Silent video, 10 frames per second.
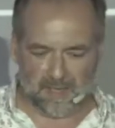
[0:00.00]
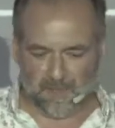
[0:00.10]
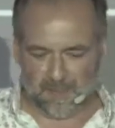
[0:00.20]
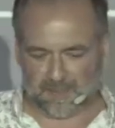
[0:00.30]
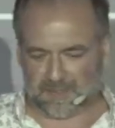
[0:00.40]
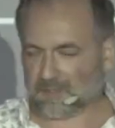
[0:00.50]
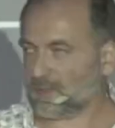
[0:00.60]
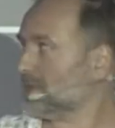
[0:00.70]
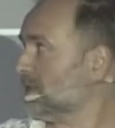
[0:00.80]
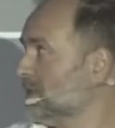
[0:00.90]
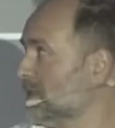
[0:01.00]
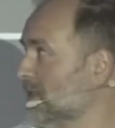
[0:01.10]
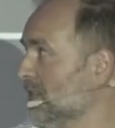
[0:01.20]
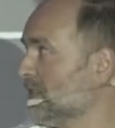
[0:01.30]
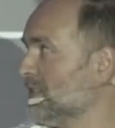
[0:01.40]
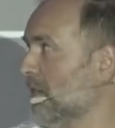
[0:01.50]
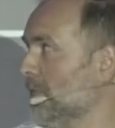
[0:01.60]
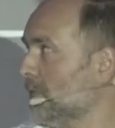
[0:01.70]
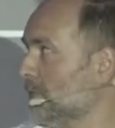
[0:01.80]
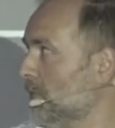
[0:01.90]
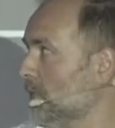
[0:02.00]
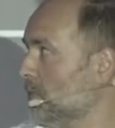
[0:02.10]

it means does nothing for